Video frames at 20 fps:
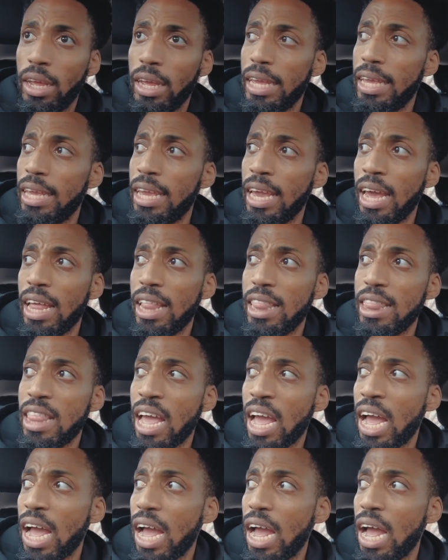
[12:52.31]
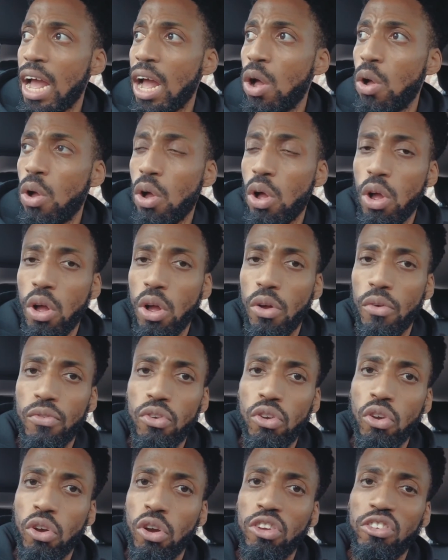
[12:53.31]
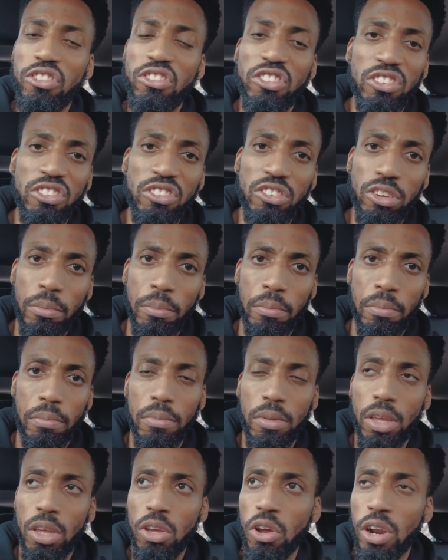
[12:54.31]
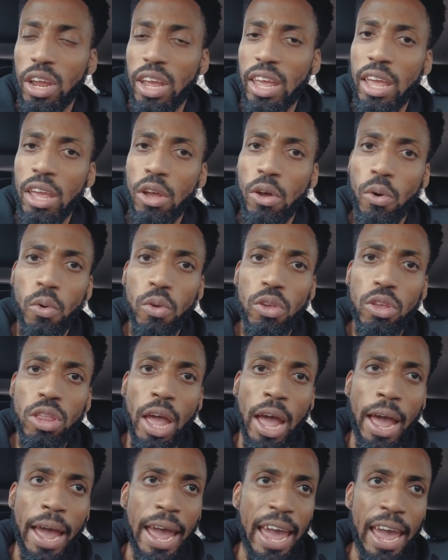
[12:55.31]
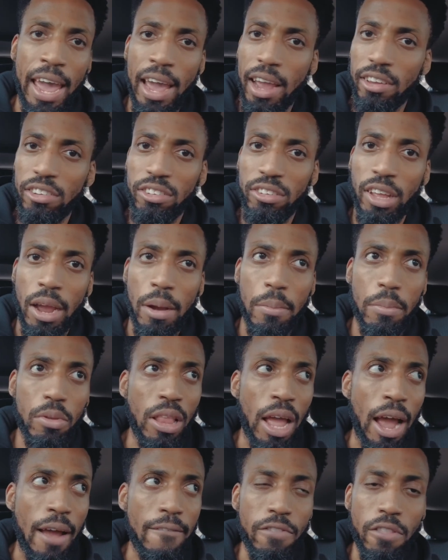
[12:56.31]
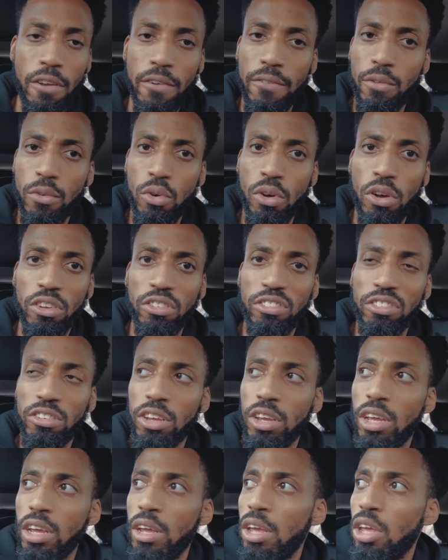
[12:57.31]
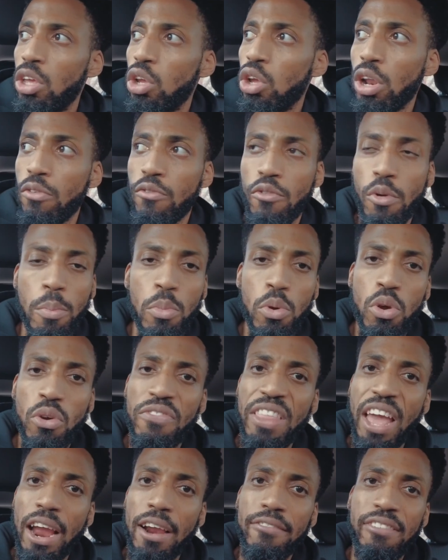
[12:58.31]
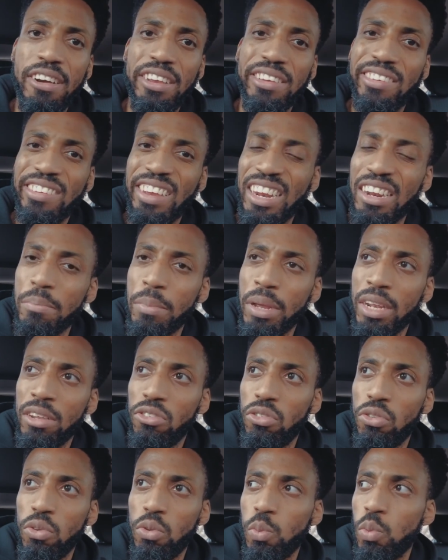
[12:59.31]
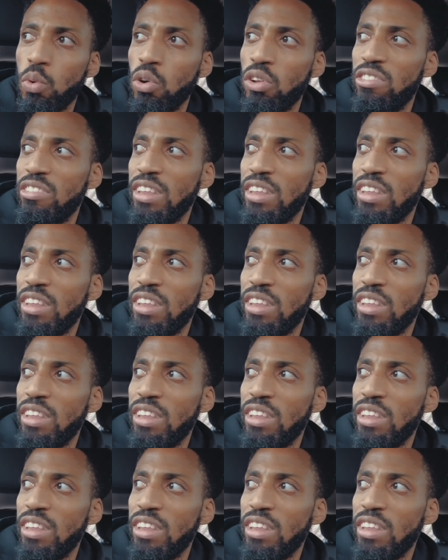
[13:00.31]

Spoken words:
Get that out of your system. You've got to heal that ex, that divorce. You've got to remove that resentment towards